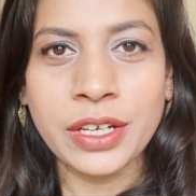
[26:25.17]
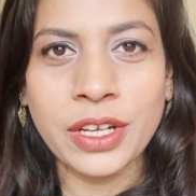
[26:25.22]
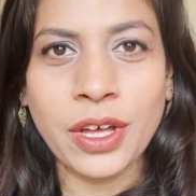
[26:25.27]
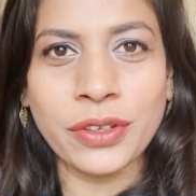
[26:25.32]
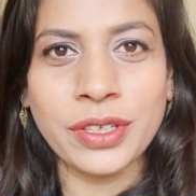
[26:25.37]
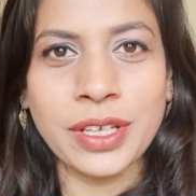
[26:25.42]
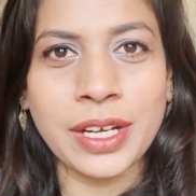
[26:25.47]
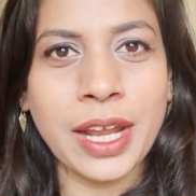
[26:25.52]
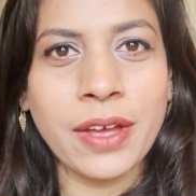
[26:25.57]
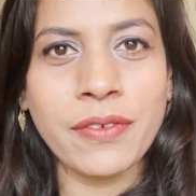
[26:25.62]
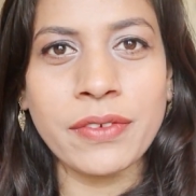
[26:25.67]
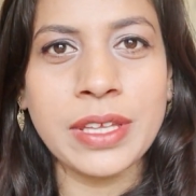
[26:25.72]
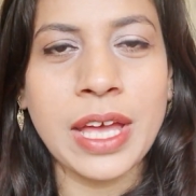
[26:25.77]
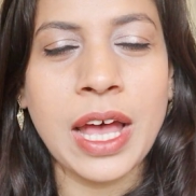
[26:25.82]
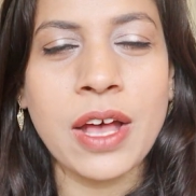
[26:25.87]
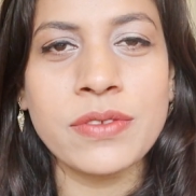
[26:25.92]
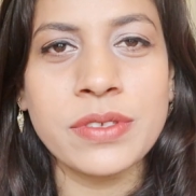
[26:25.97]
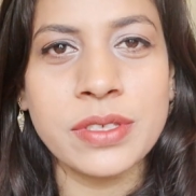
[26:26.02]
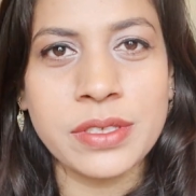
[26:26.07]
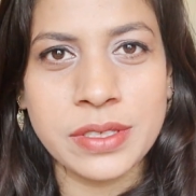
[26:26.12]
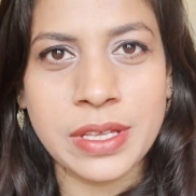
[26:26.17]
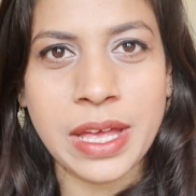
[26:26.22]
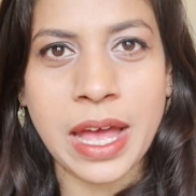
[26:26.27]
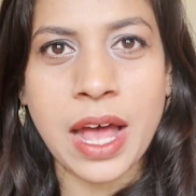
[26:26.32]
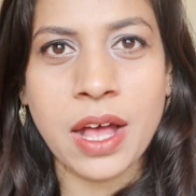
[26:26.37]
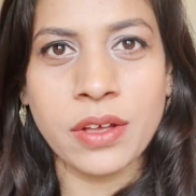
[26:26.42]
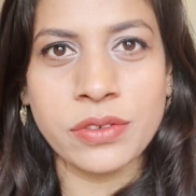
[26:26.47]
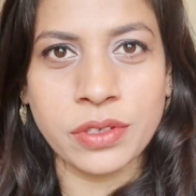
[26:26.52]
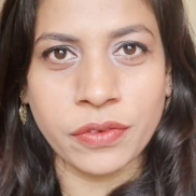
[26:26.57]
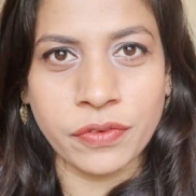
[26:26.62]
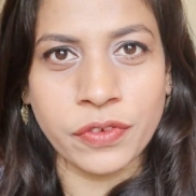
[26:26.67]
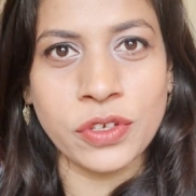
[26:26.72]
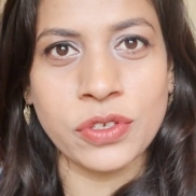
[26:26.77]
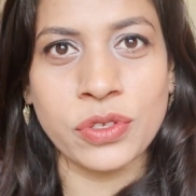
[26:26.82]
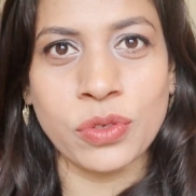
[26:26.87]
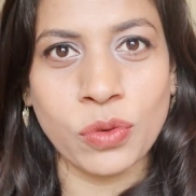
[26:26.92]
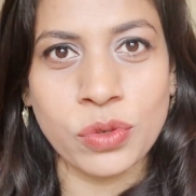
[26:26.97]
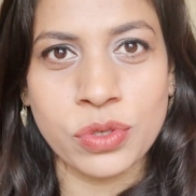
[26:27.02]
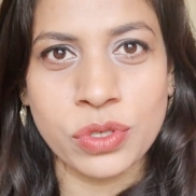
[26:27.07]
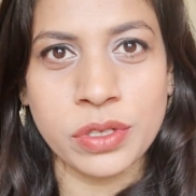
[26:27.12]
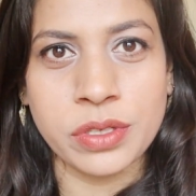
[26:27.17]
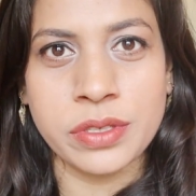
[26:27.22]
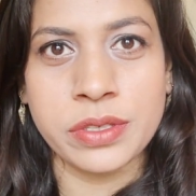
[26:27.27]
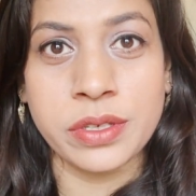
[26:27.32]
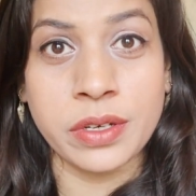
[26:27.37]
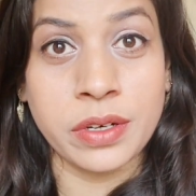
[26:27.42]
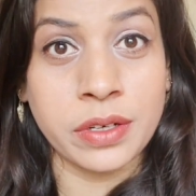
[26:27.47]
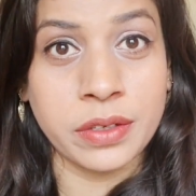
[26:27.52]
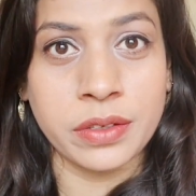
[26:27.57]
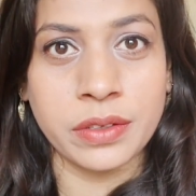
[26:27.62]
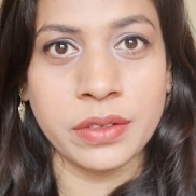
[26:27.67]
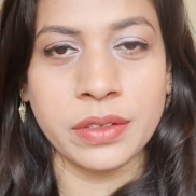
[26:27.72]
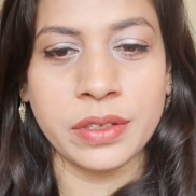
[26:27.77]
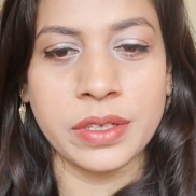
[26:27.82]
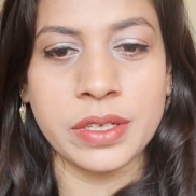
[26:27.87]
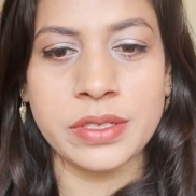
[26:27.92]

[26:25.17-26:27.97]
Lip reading: Now, the 11th house is the house of your social circle.